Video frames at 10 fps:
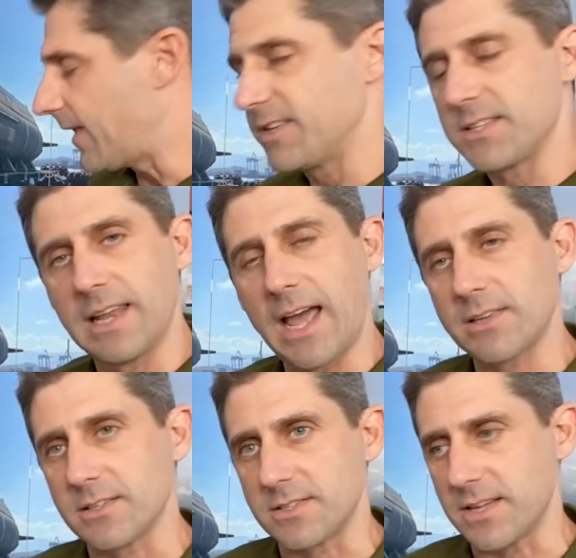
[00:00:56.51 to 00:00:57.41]
and this
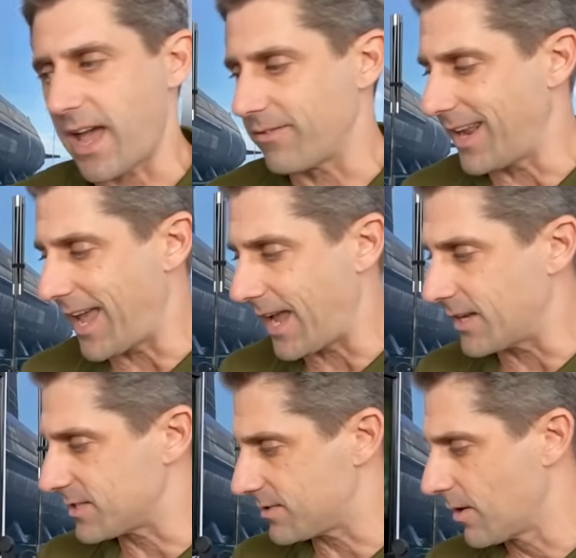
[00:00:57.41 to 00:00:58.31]
allows us to have
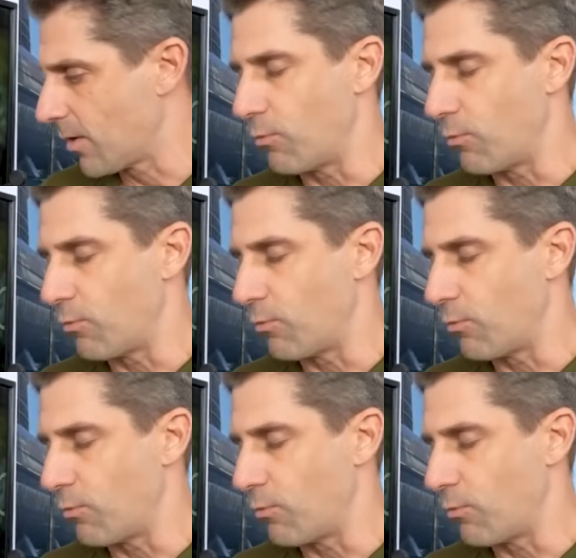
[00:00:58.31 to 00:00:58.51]
enhanced